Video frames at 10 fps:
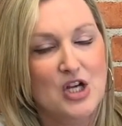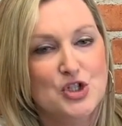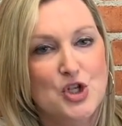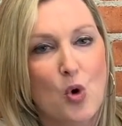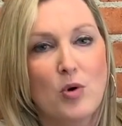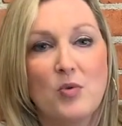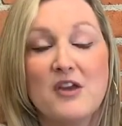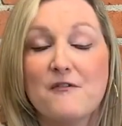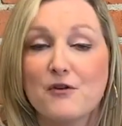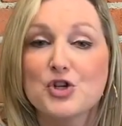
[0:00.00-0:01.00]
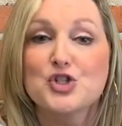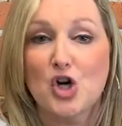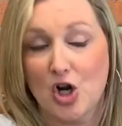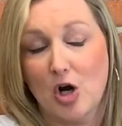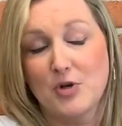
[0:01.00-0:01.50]
So when we first
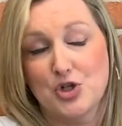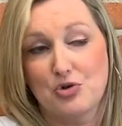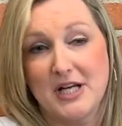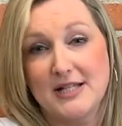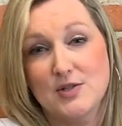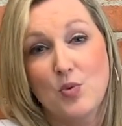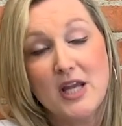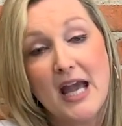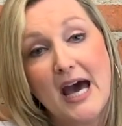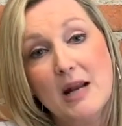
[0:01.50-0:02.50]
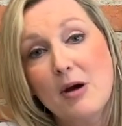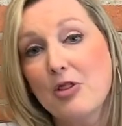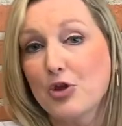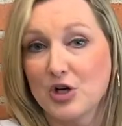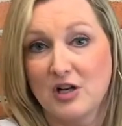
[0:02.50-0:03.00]
started our retreats, we had
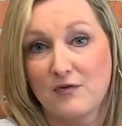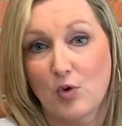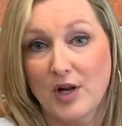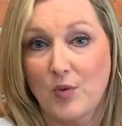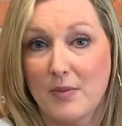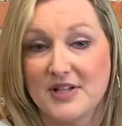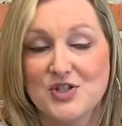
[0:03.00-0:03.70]
about 30 to 40 women.